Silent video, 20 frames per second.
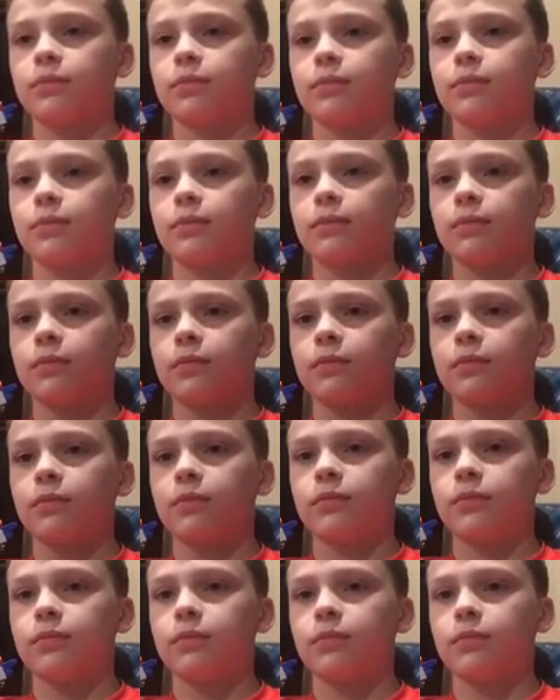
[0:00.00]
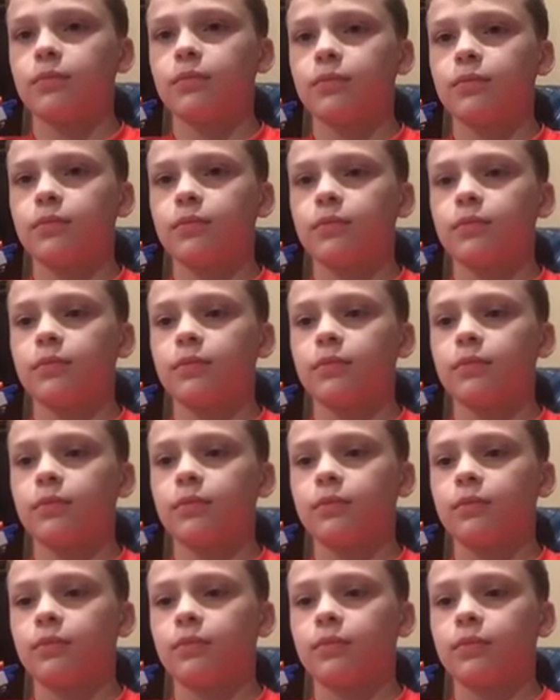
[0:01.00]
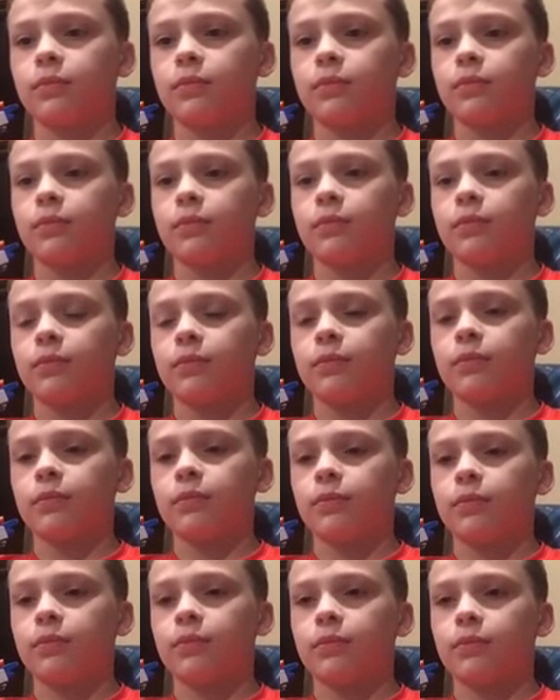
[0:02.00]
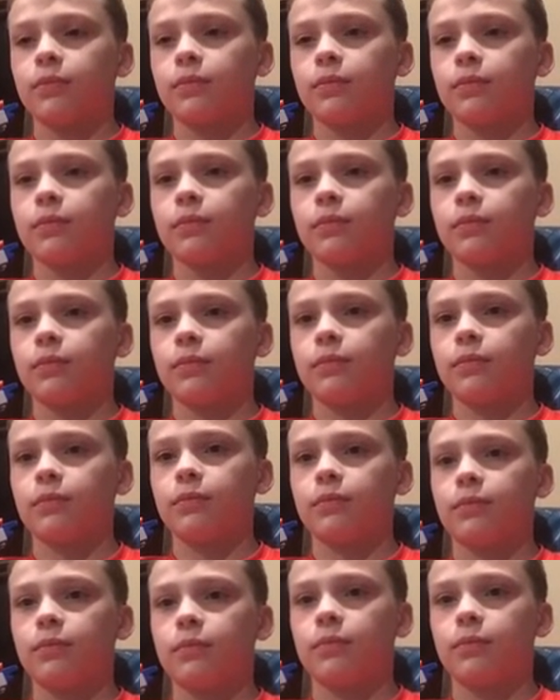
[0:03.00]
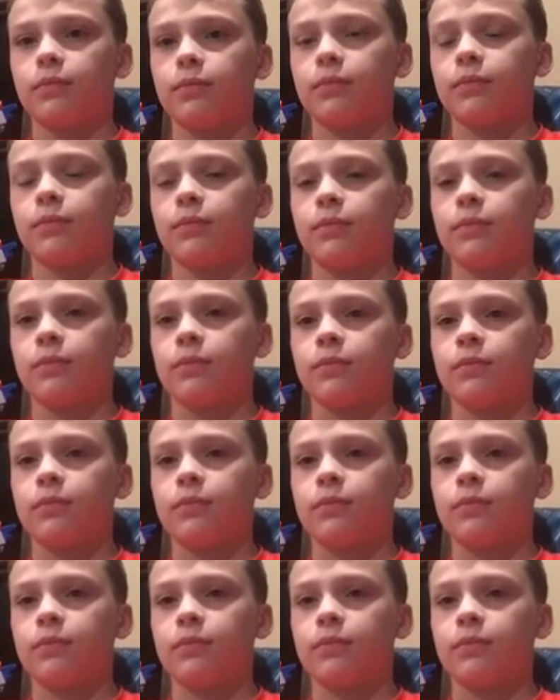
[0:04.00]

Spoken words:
(no one is talking)